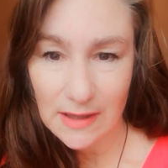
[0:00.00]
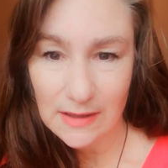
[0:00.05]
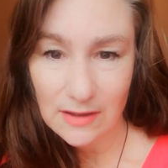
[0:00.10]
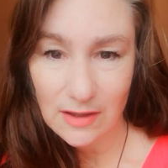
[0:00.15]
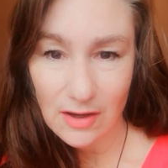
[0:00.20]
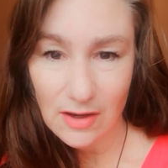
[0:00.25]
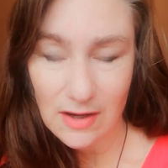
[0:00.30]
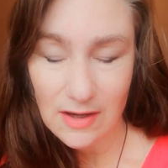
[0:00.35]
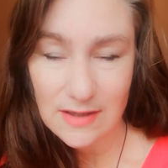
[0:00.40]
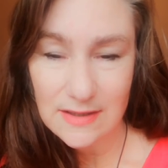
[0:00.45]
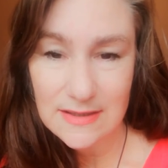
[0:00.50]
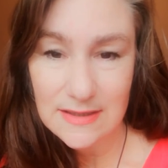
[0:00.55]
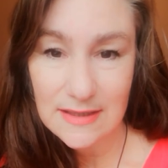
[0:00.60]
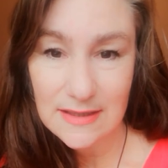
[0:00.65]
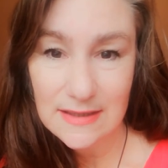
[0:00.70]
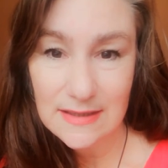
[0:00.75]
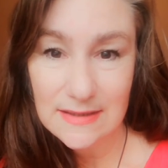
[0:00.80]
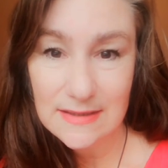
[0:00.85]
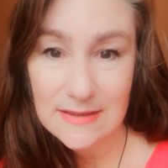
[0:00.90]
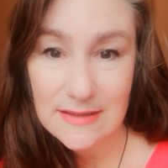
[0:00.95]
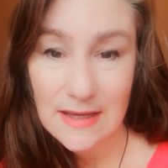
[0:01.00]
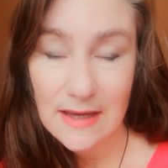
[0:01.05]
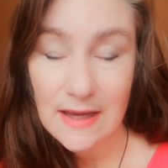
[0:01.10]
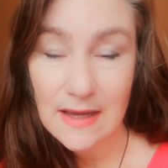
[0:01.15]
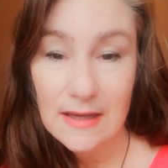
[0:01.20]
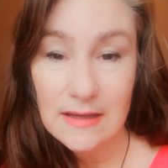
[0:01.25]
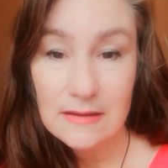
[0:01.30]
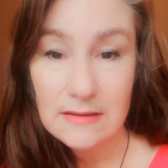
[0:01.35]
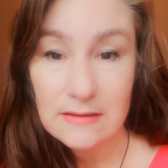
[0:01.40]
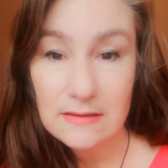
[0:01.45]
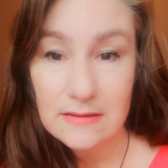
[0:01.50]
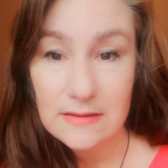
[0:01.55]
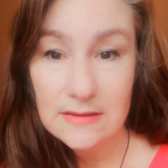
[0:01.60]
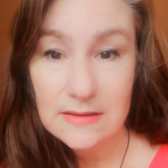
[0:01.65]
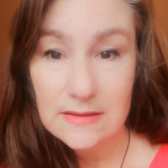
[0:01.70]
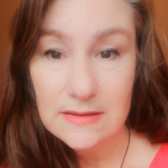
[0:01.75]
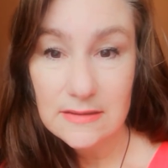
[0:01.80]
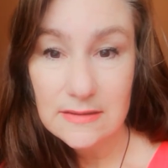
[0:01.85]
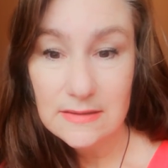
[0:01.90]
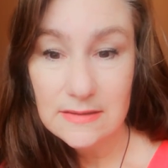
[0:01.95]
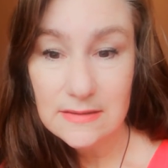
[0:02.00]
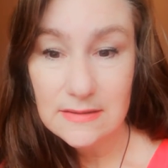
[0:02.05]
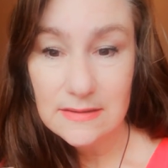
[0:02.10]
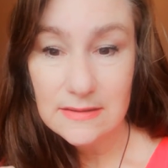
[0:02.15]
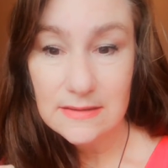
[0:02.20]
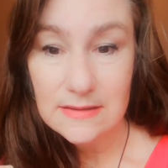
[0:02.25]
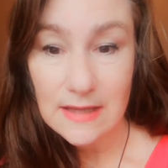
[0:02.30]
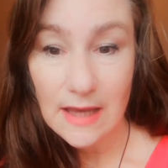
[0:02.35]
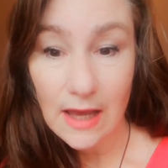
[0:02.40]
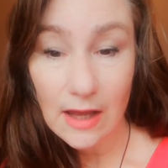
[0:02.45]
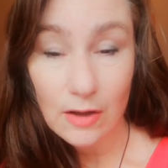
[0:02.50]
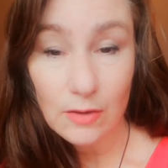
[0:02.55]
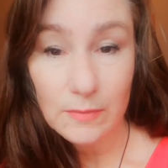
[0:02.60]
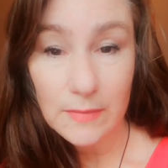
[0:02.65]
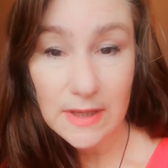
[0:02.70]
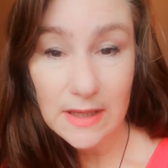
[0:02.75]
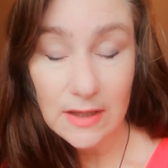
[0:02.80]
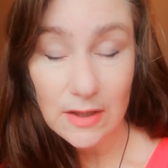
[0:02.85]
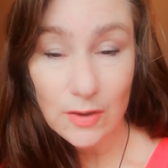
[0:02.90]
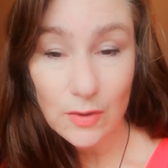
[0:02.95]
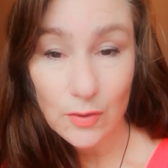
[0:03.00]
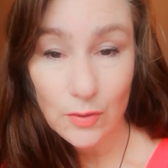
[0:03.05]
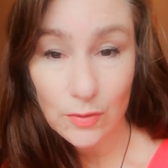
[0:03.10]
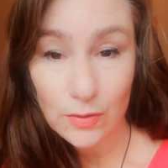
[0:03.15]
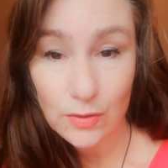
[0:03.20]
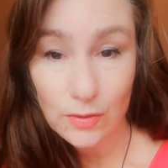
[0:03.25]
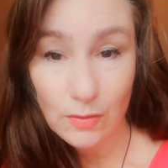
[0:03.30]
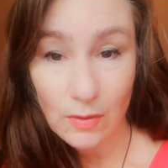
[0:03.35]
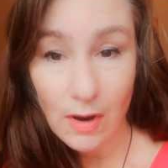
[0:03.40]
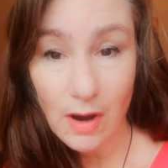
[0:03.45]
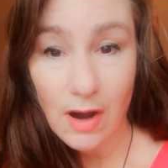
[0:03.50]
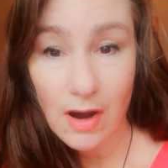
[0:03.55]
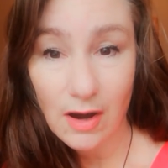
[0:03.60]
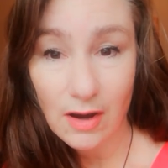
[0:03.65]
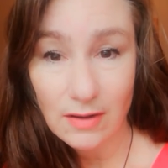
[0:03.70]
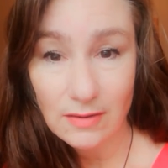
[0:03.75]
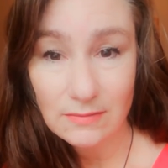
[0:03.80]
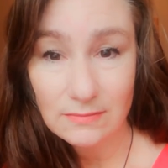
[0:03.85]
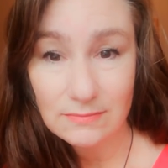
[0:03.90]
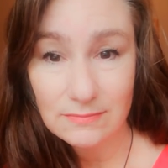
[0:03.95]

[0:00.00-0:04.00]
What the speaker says: class is, tell me who you are.